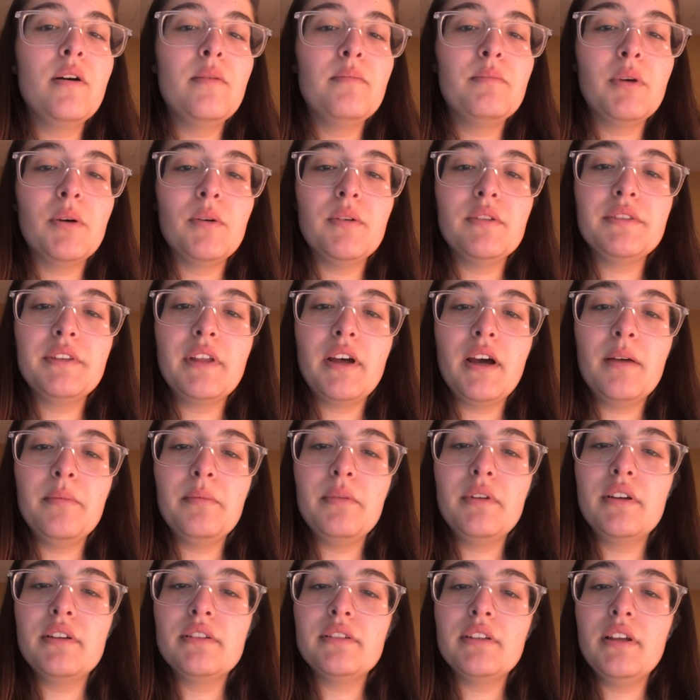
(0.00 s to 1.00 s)
But with that
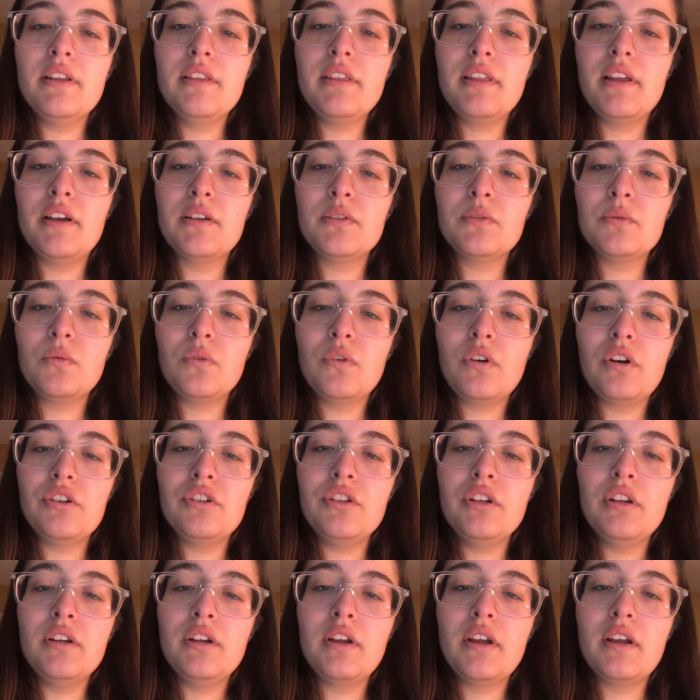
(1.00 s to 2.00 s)
being said, thanks for
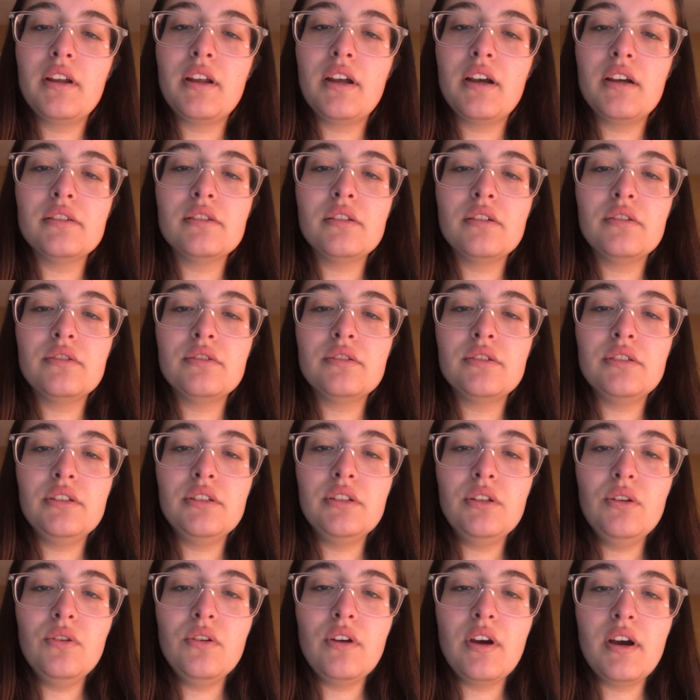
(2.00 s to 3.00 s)
watching. I guess I'll
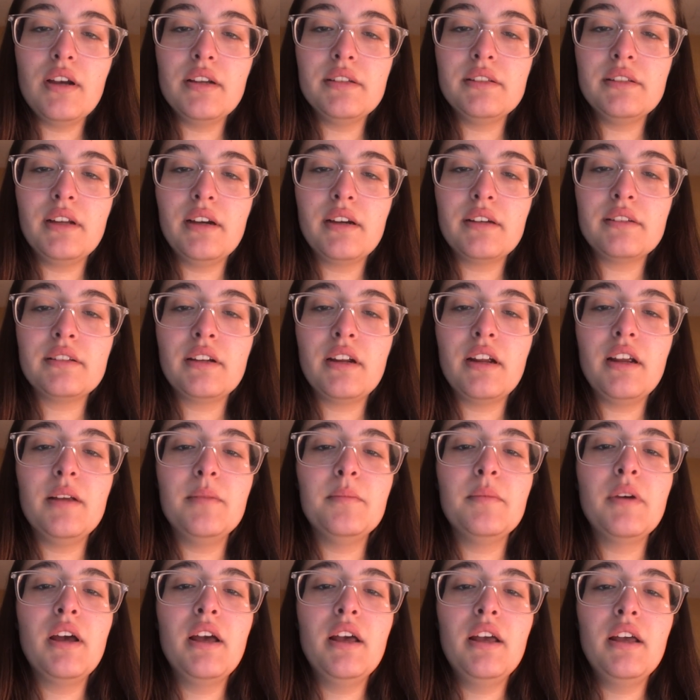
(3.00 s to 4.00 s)
see you guys next
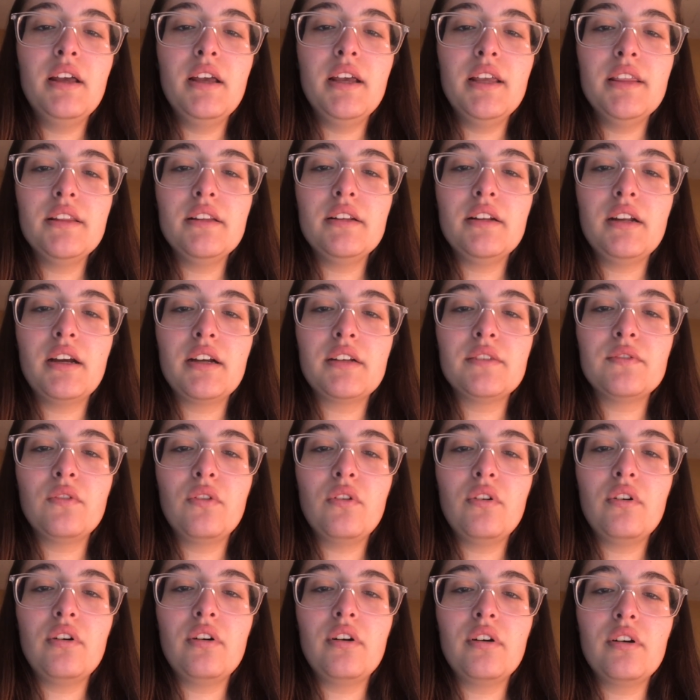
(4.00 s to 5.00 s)
time in the next
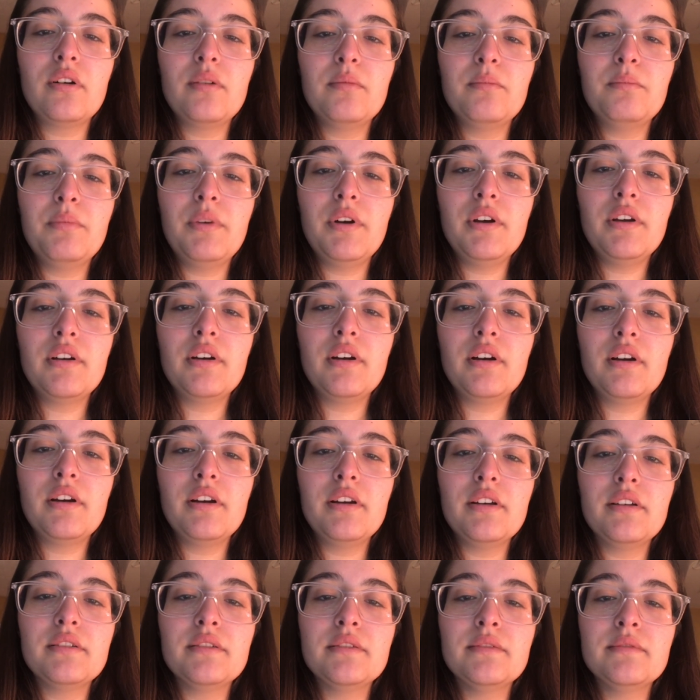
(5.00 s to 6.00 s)
vlog. Bye
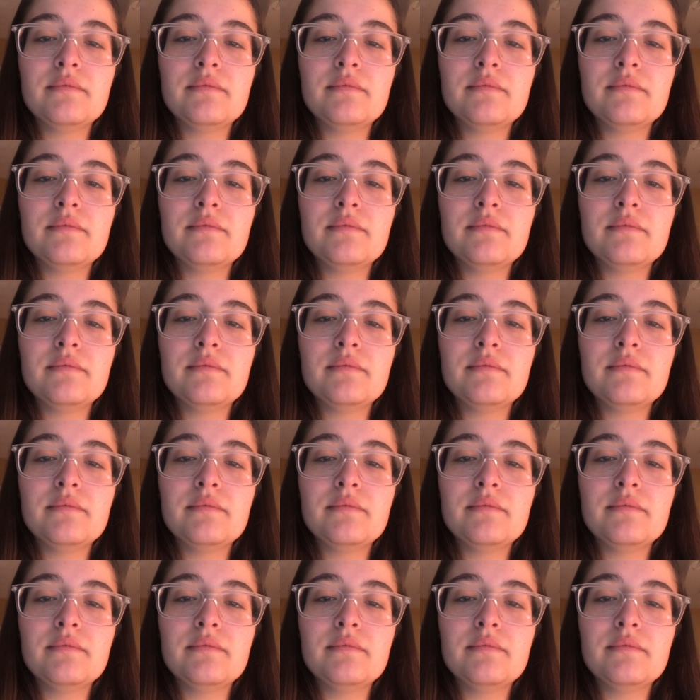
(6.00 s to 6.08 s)
guys.